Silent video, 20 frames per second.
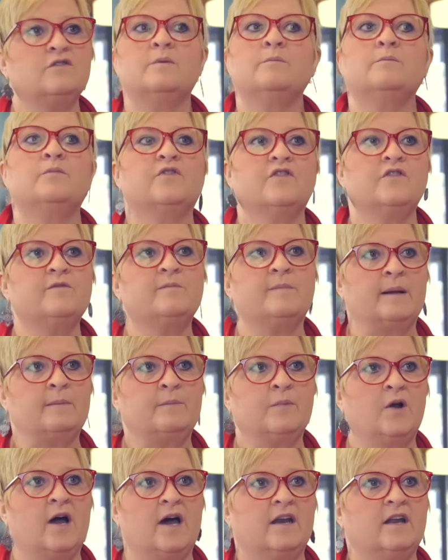improve my
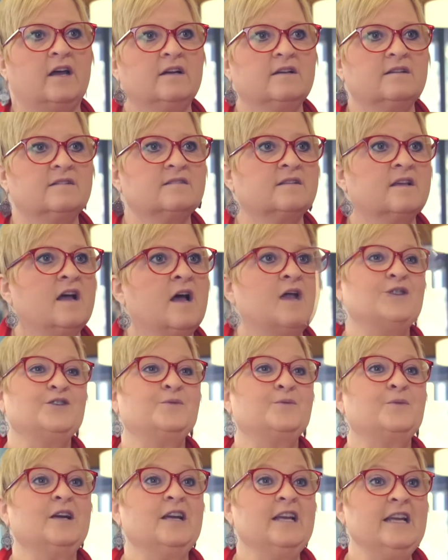products.
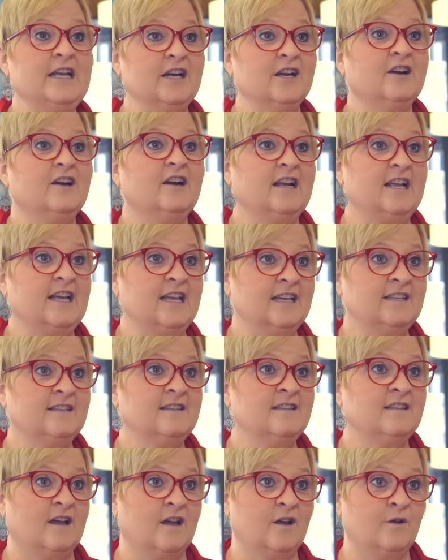So we're here
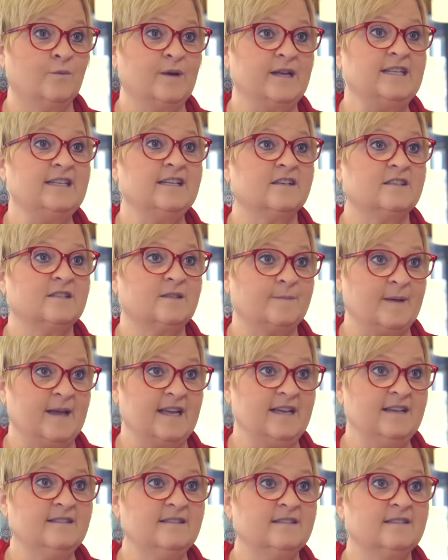in the retail
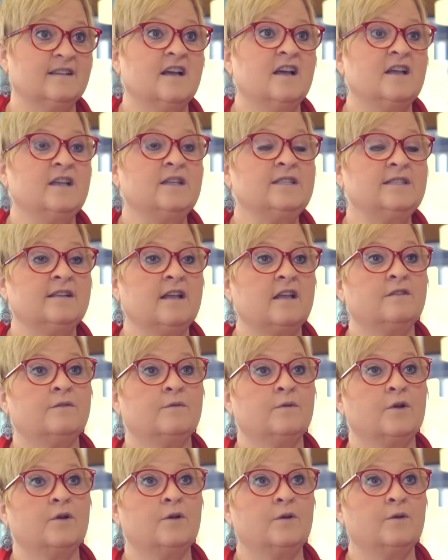space. Wednesday
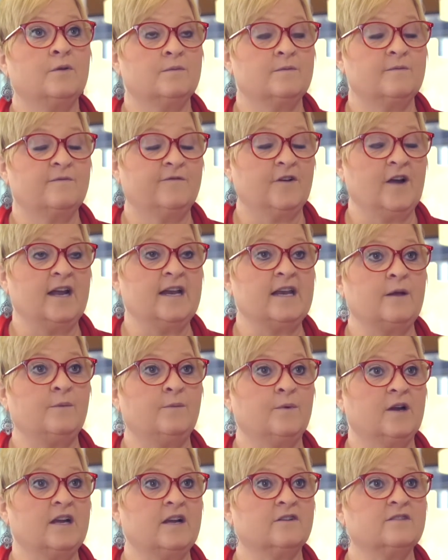through Friday,
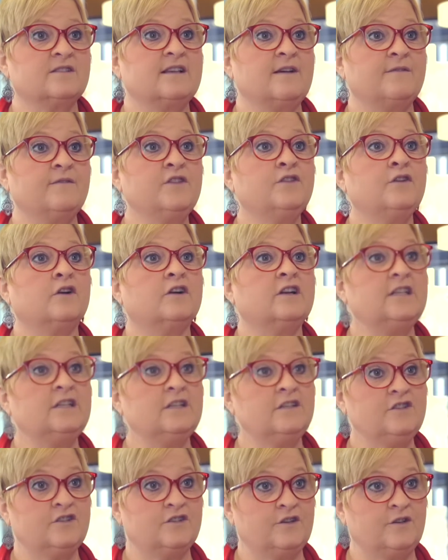we're here 7.30
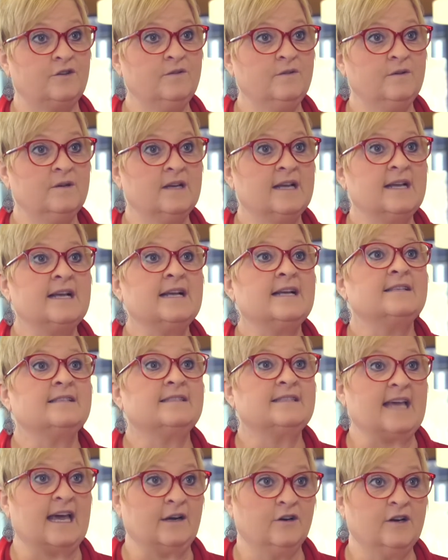to 2.
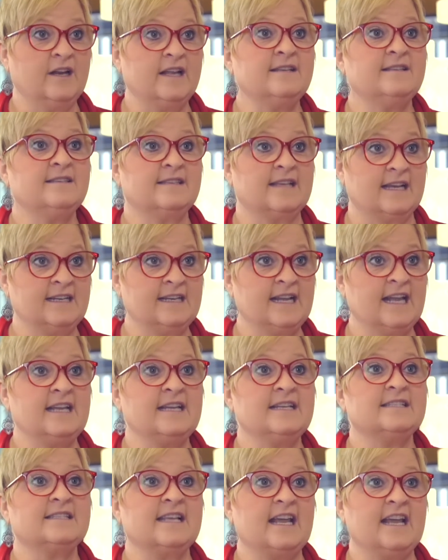Saturday,
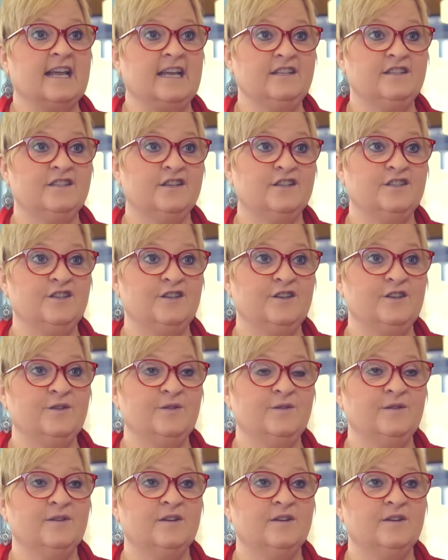Sunday is 8 to 2.